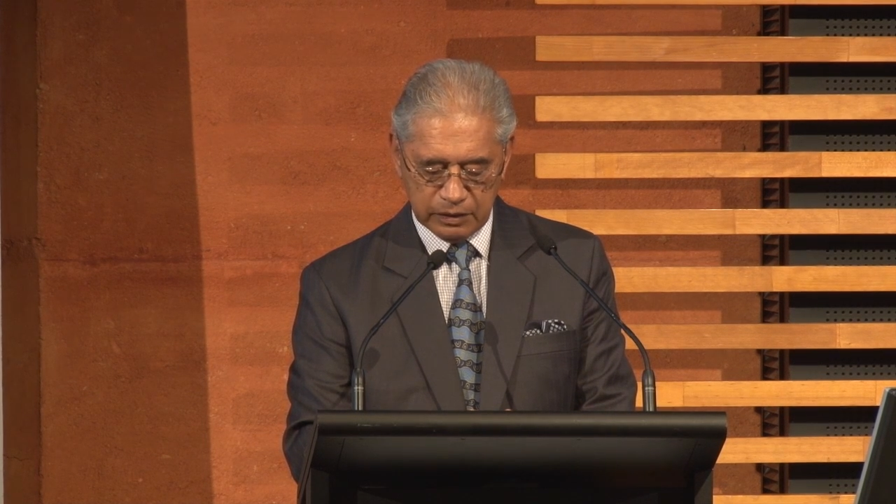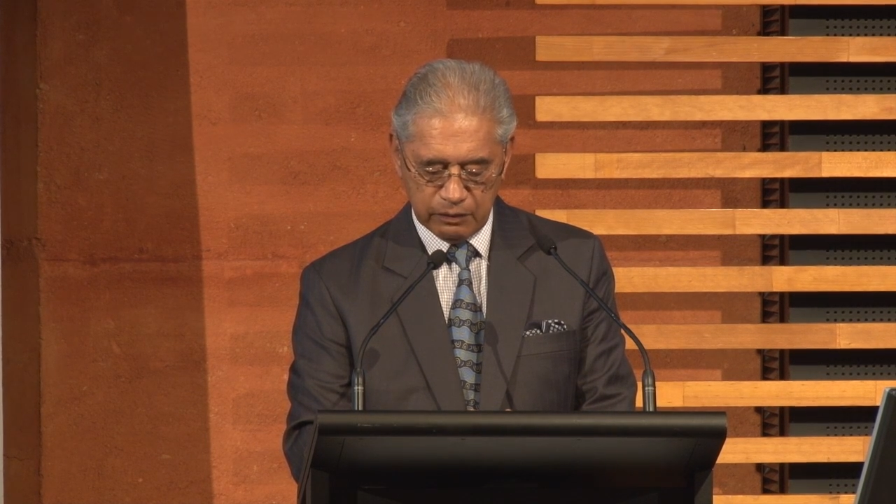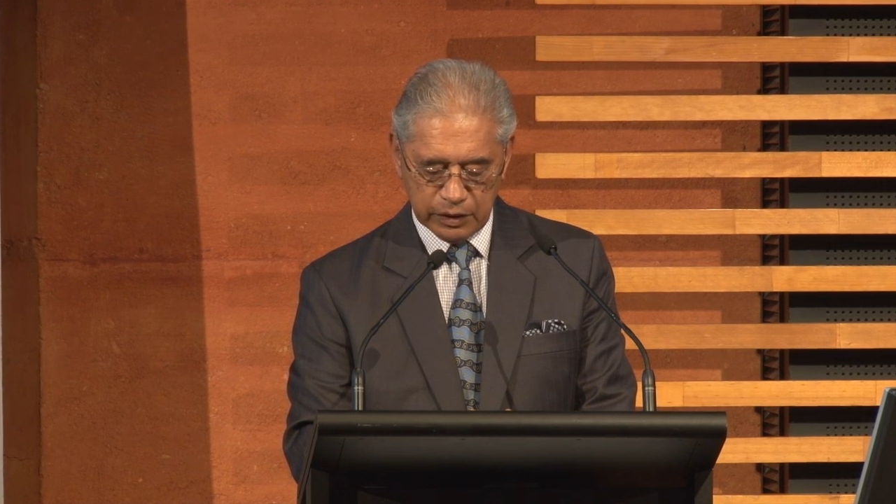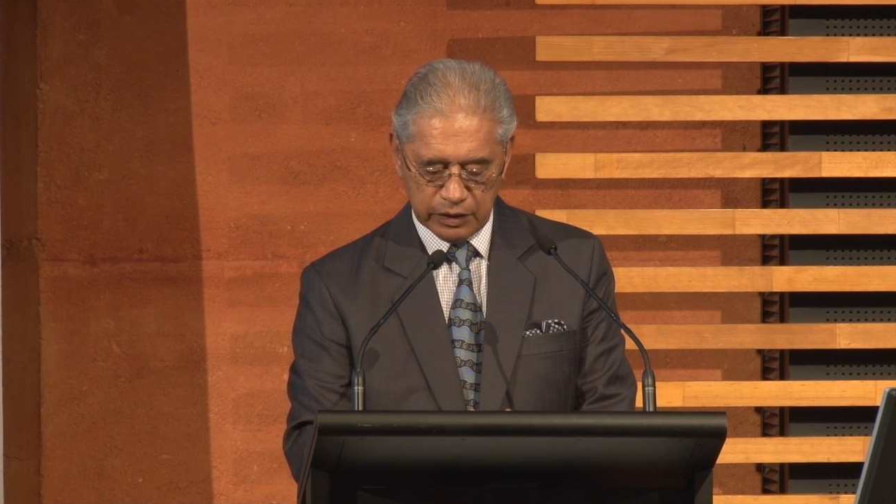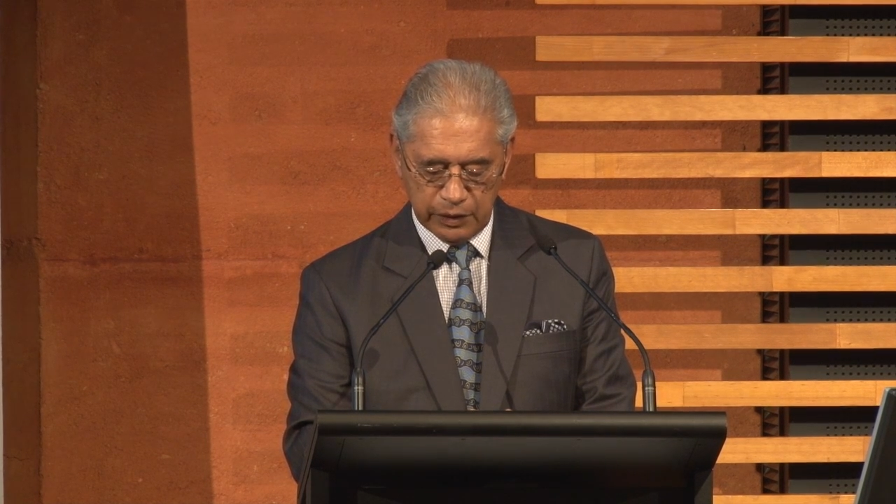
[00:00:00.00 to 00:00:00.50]

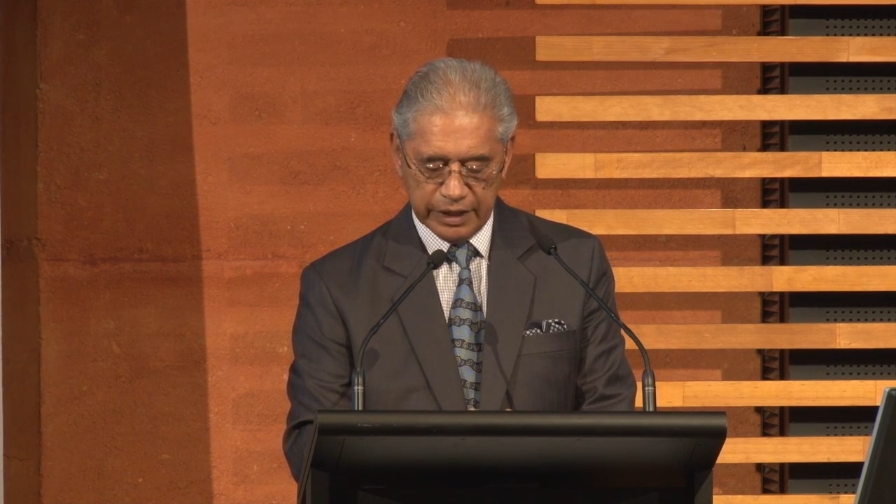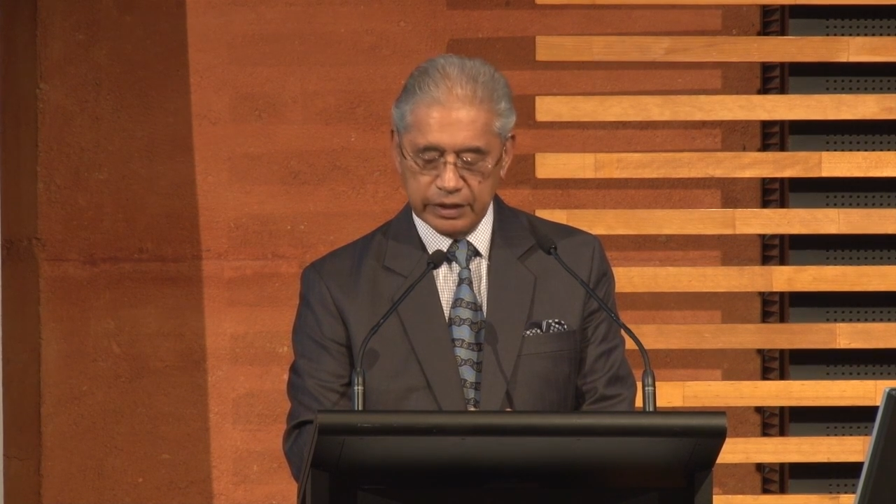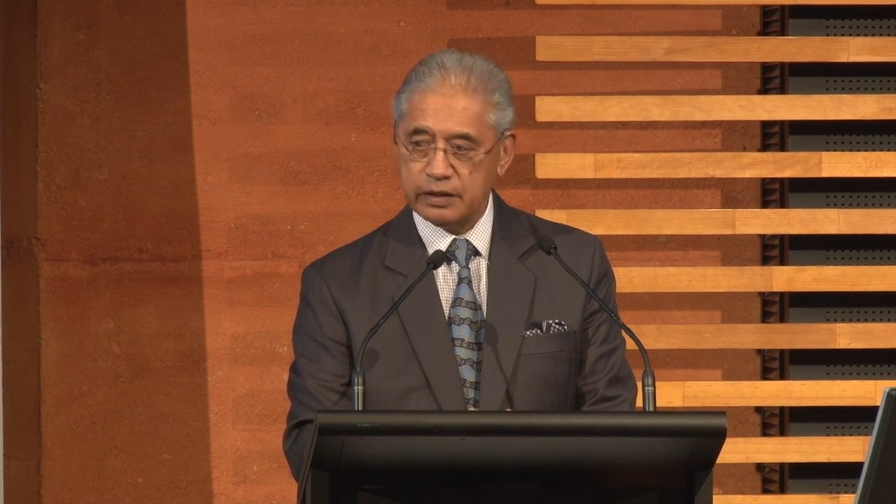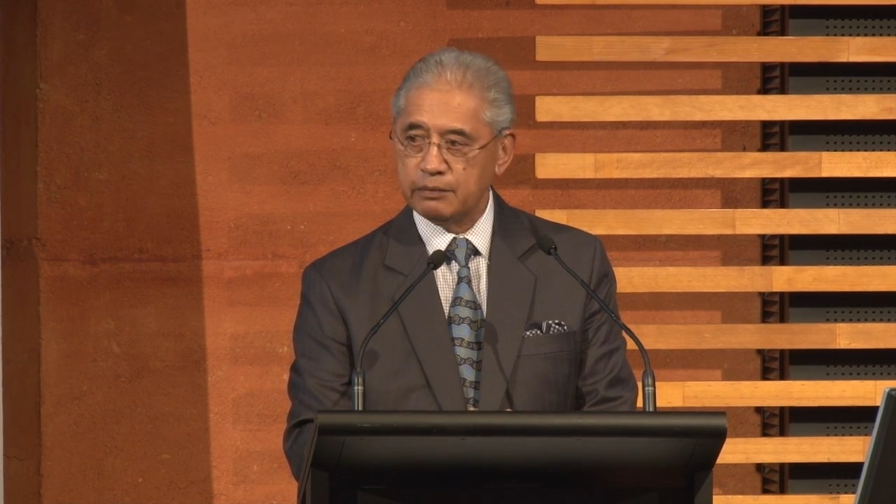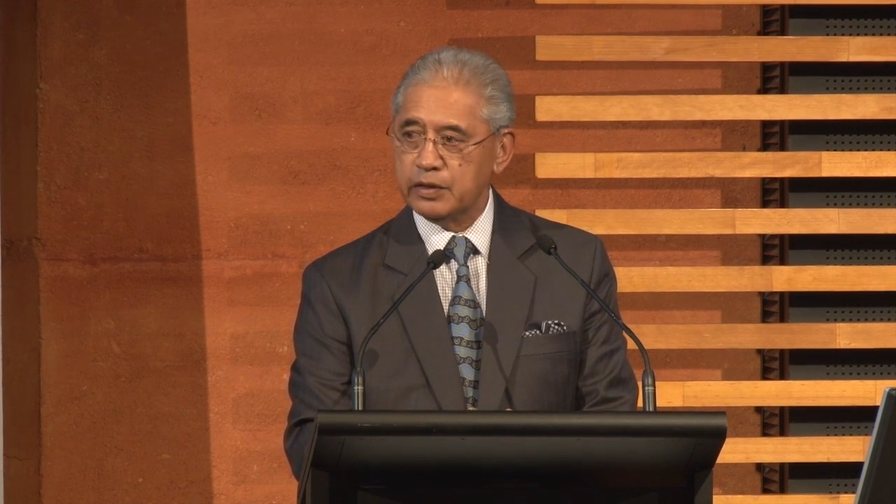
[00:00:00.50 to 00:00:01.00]
with the
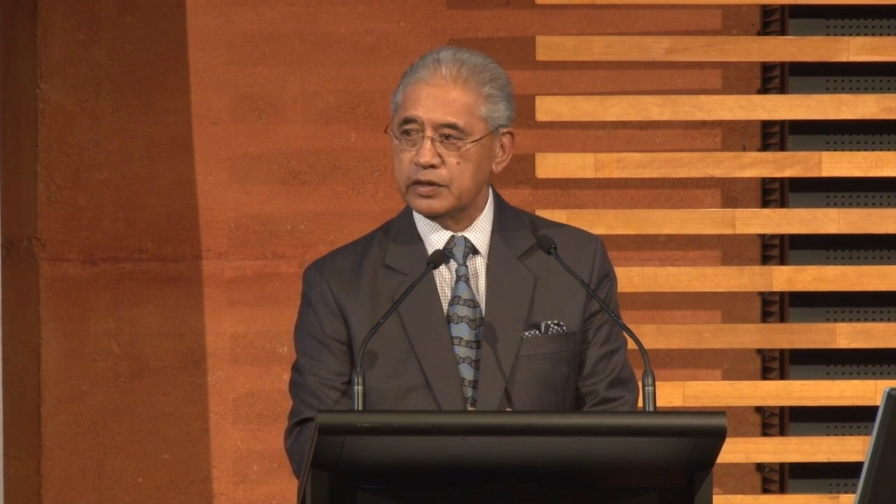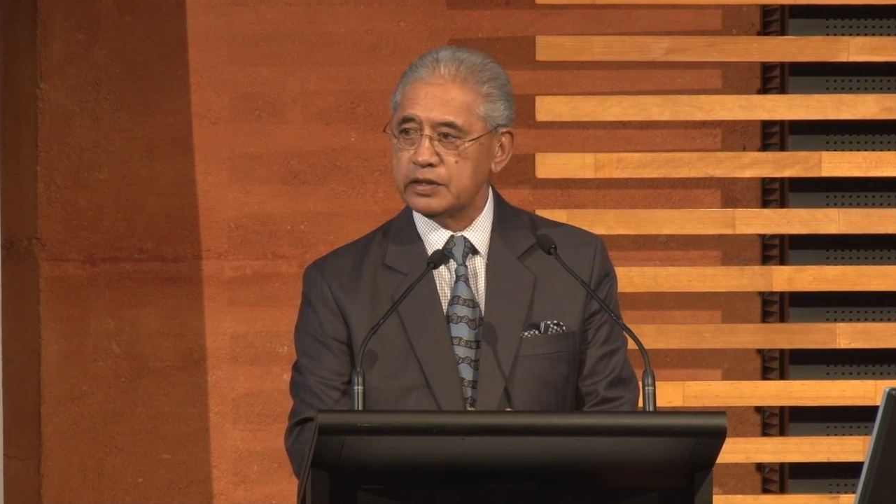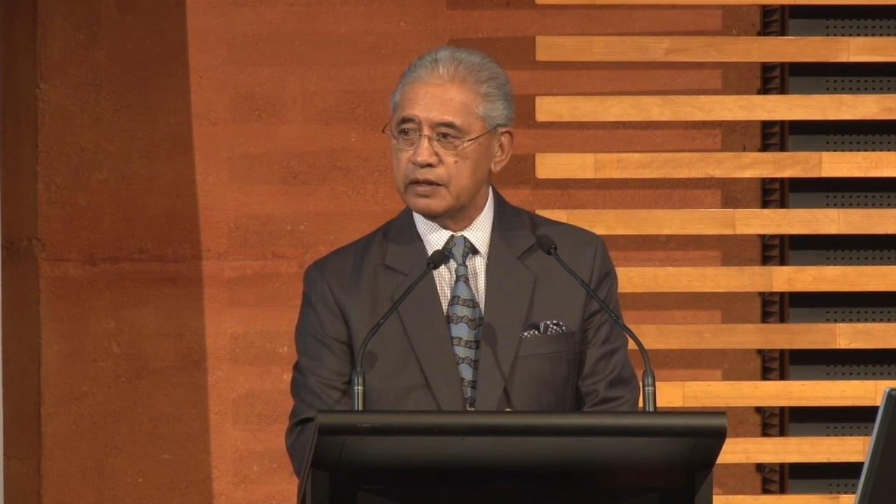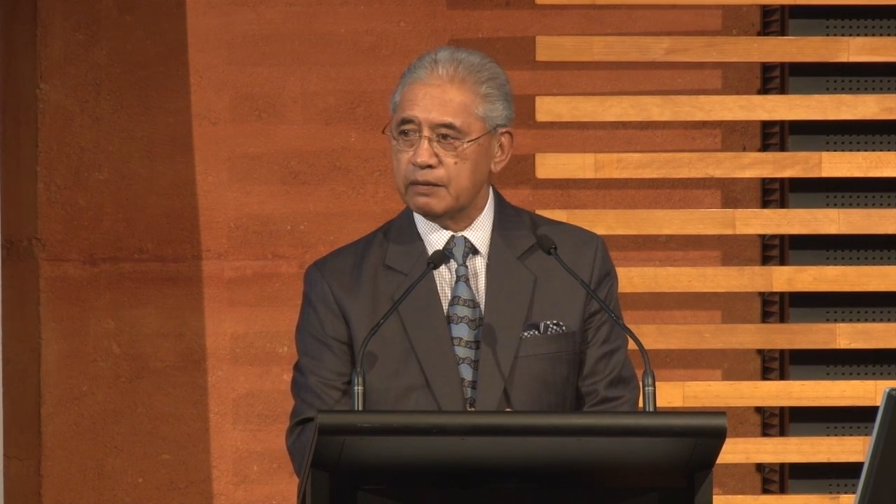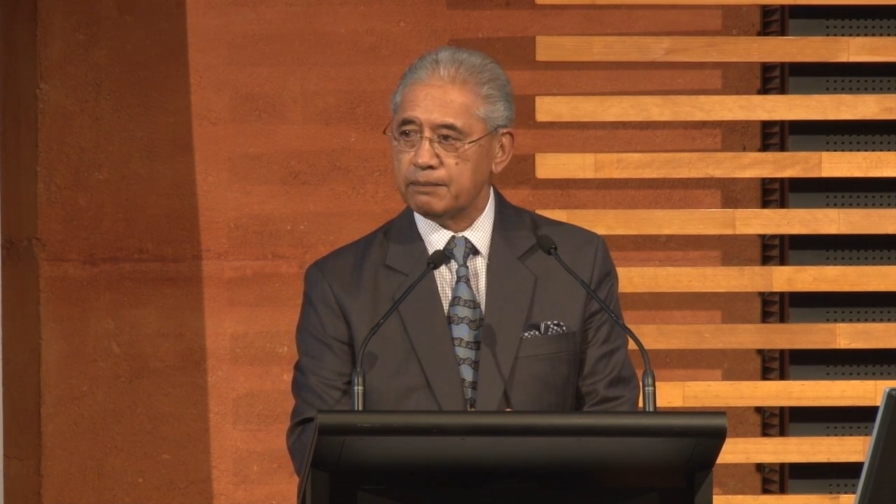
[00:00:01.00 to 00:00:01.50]
wider community.